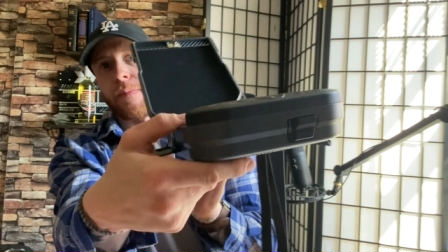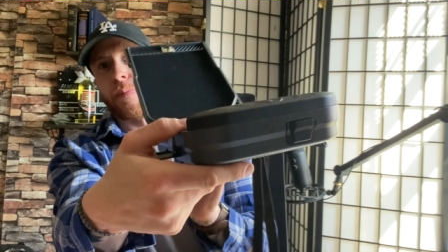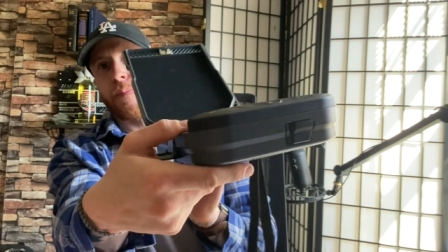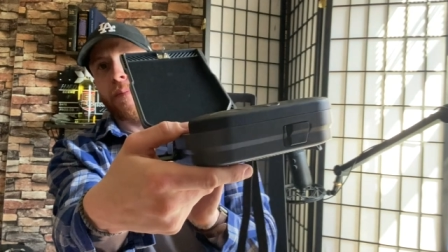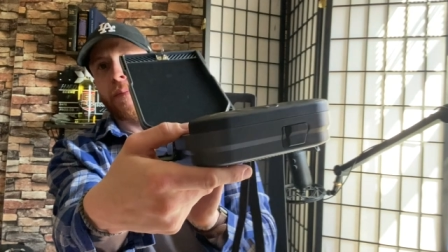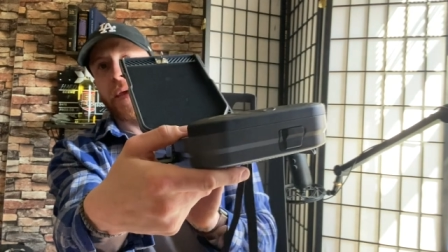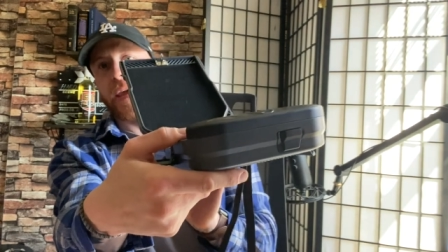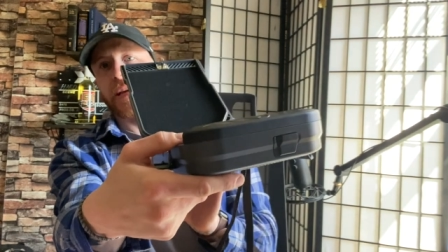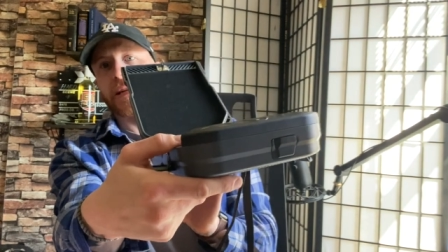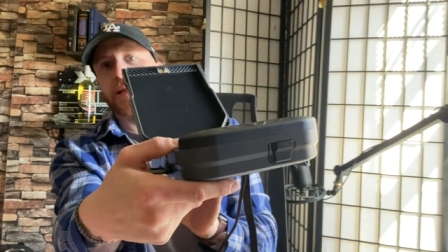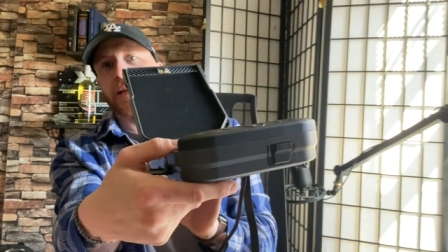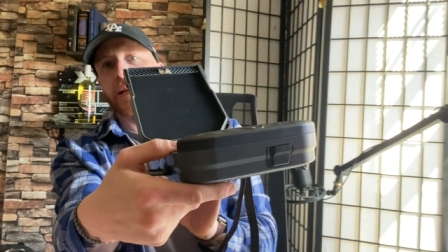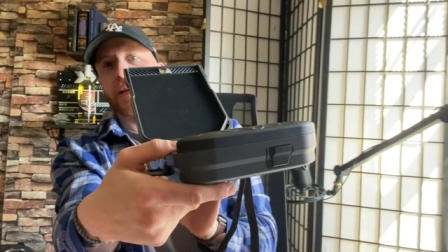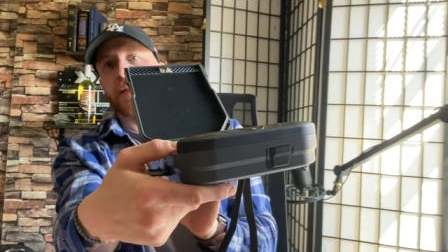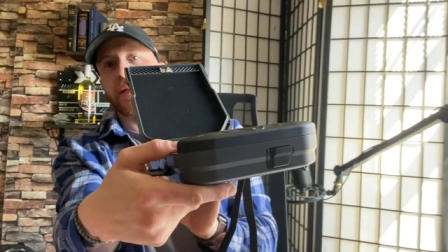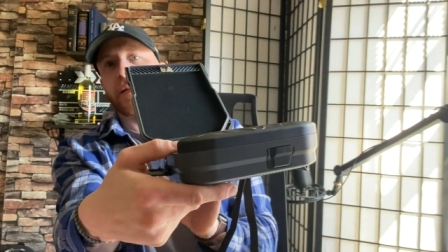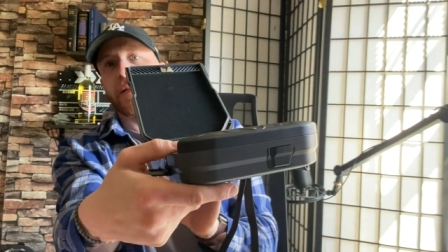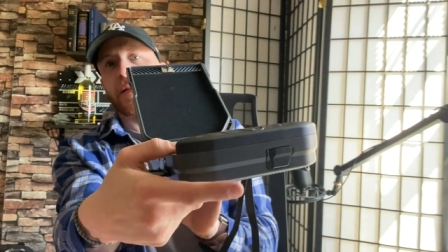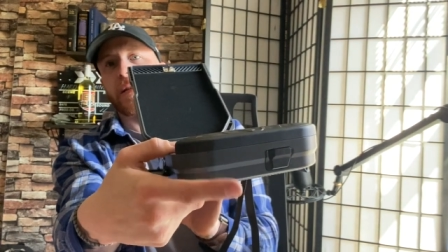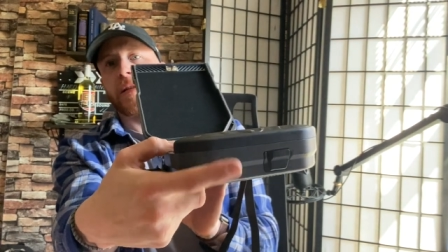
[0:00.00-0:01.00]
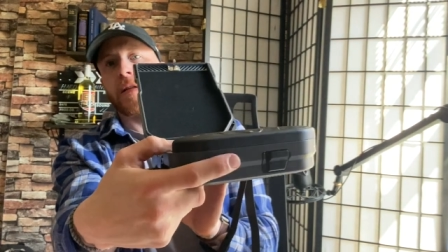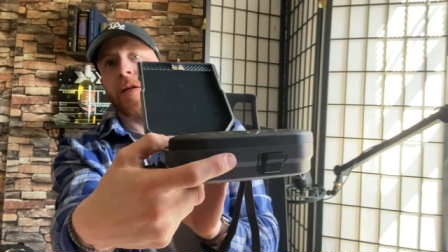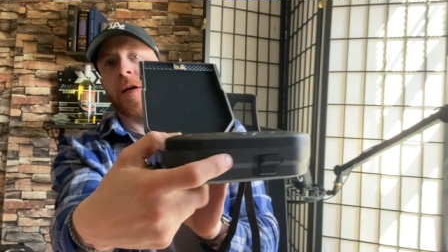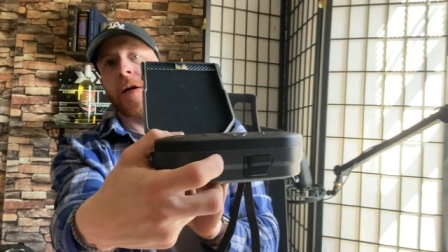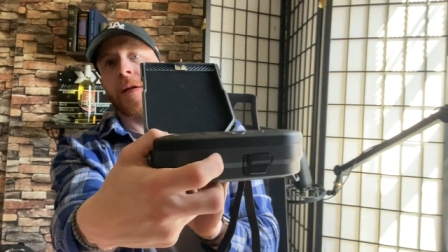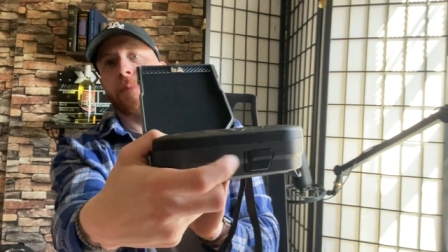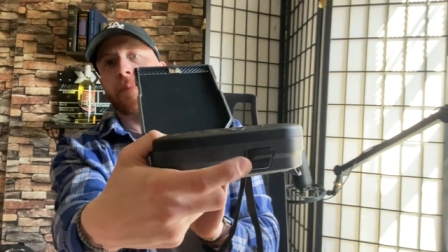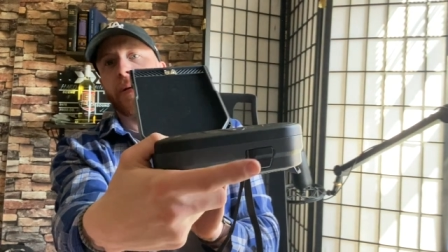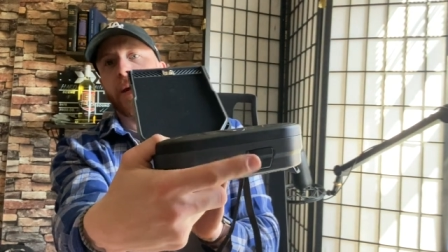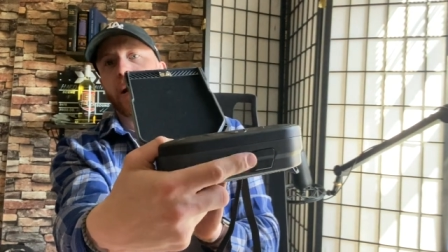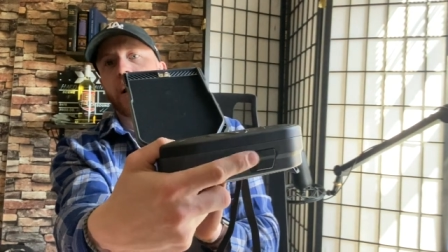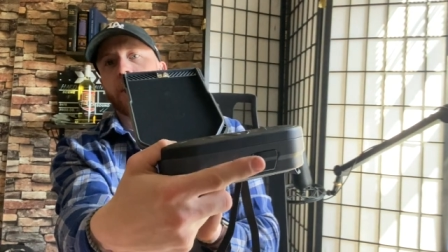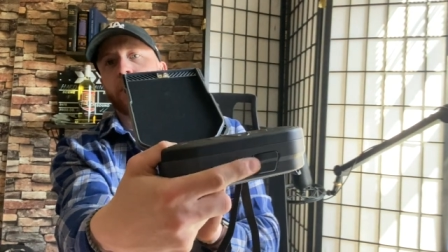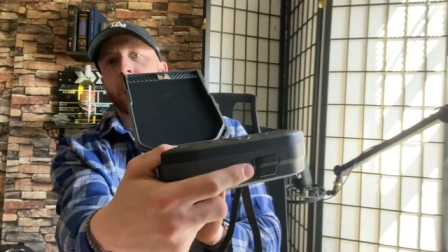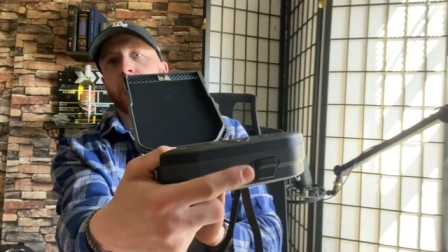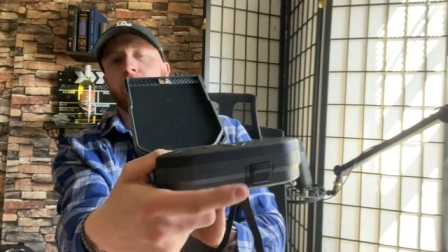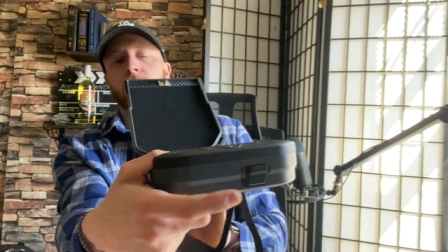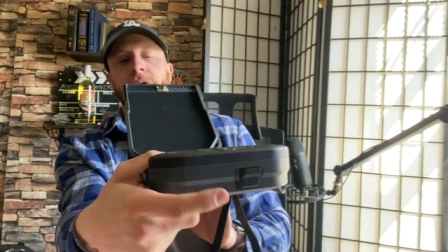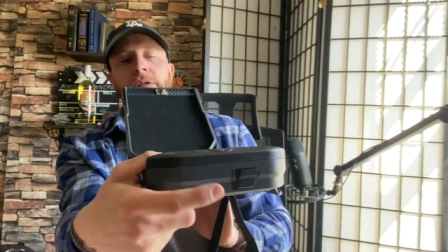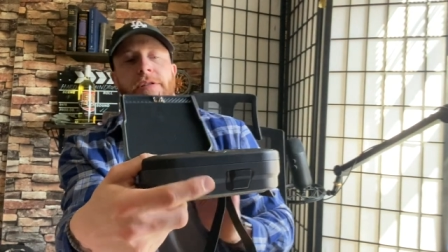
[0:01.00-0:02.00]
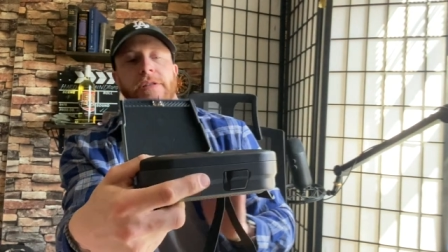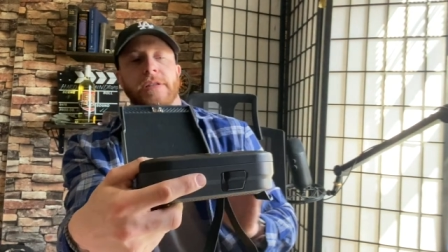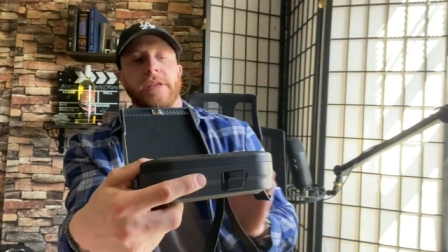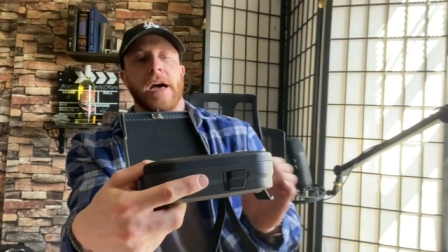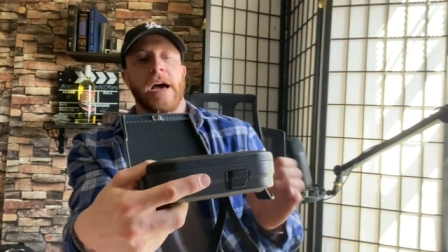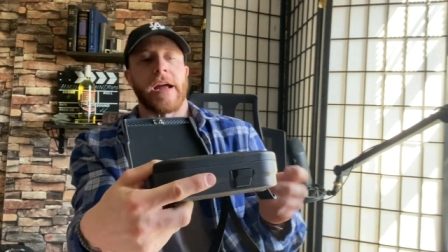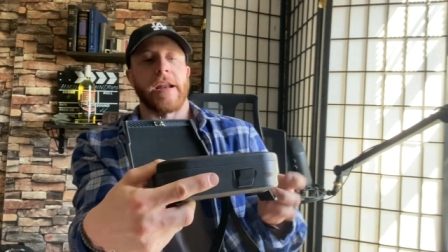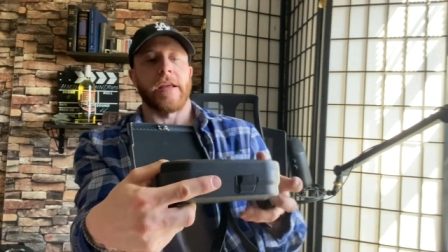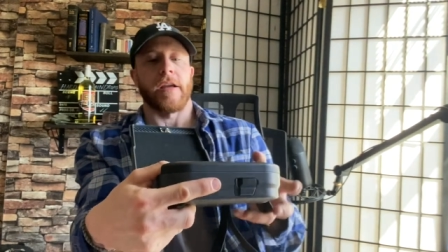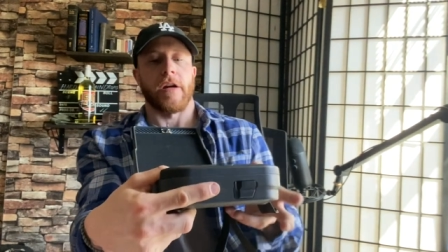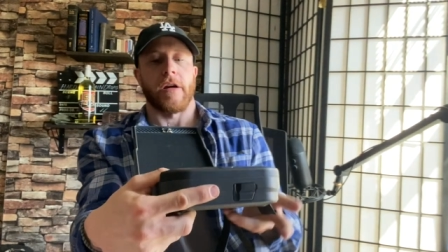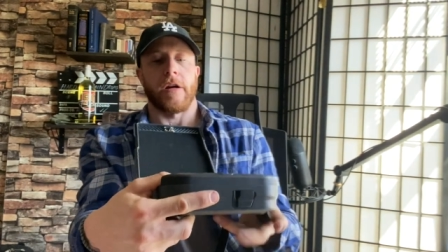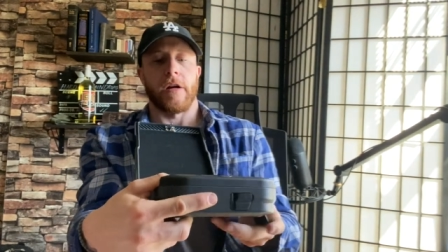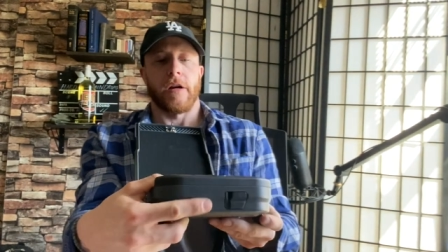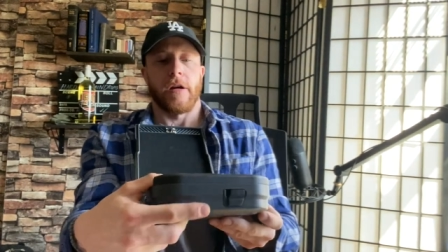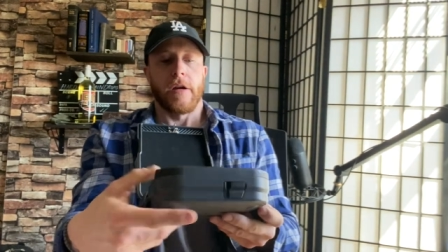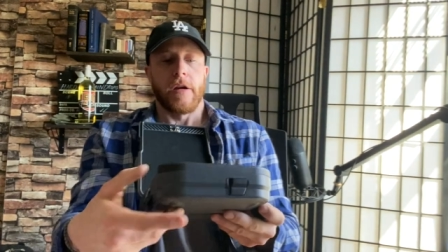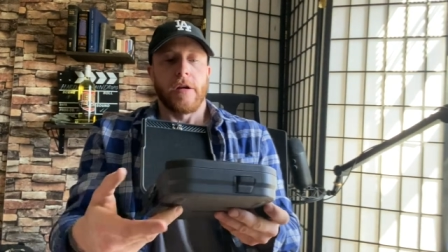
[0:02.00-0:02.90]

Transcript: makes it unpickable inside here.